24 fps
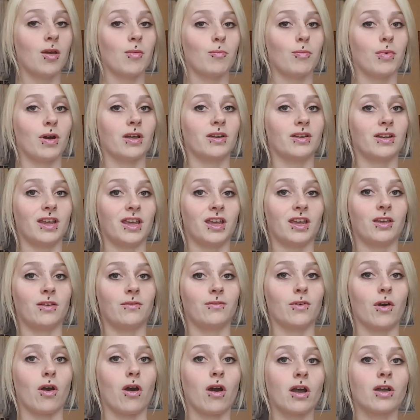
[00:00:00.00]
But if
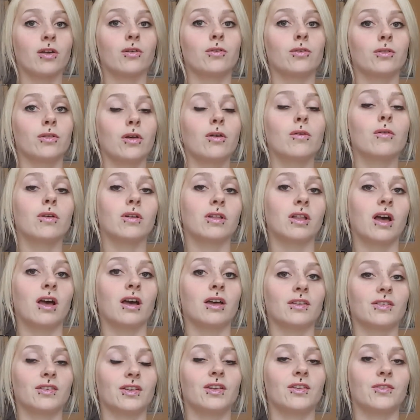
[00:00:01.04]
the higher or lower
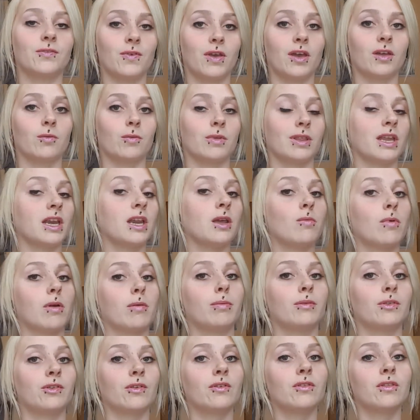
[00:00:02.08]
class is found with any
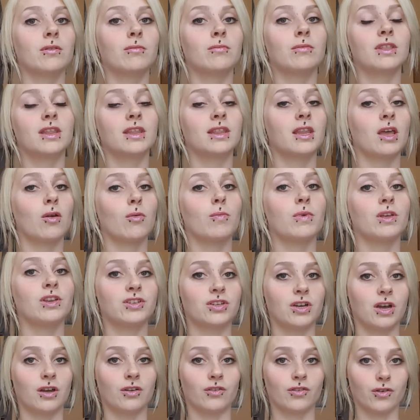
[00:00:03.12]
weapons on them, then they will be
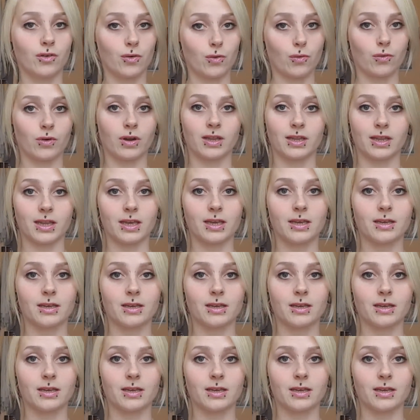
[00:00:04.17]
charged accordingly.